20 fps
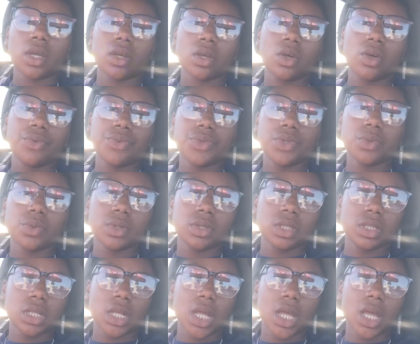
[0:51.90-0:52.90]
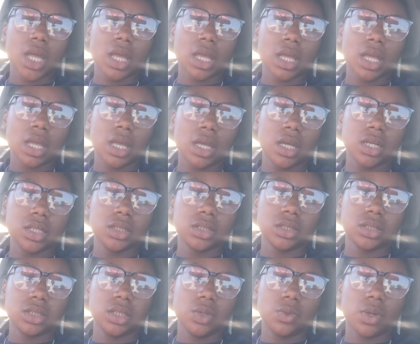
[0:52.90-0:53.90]
can go through it today and
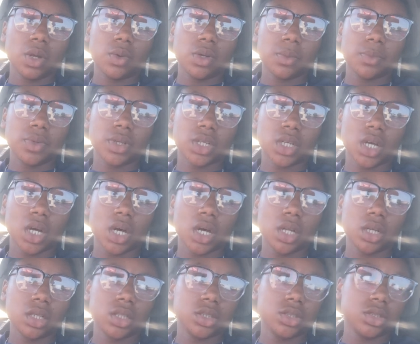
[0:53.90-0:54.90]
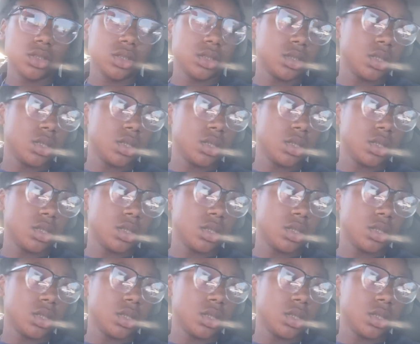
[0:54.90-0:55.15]
see where I want to be in college and